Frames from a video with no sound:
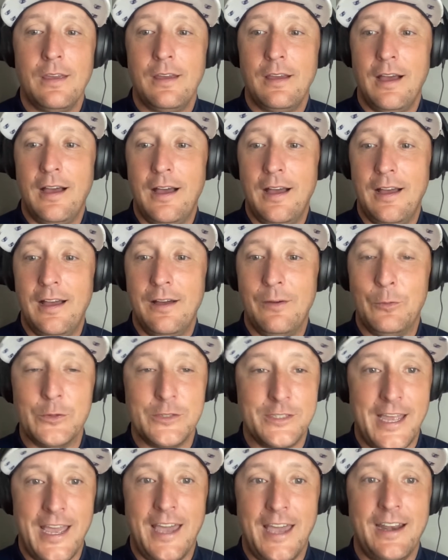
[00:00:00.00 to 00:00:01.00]

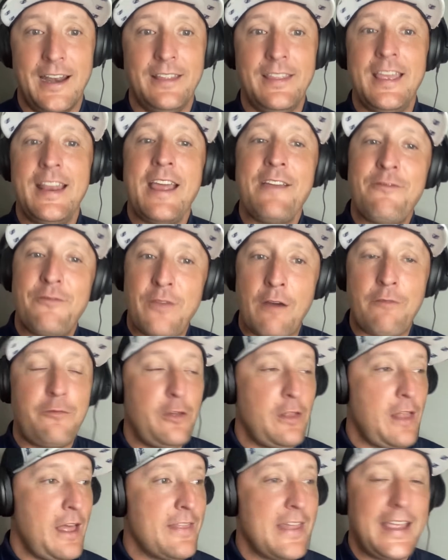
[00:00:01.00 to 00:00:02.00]
was that. And then I
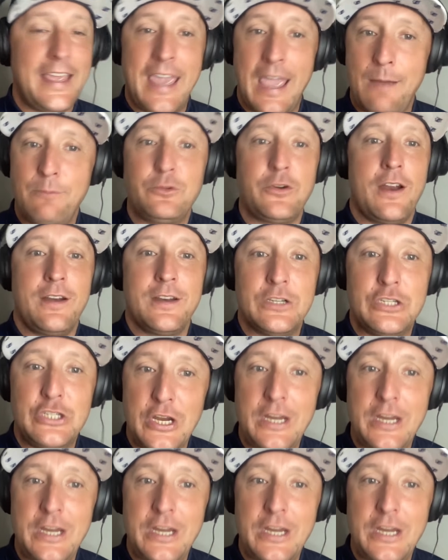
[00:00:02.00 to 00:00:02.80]
feel like they kept trying to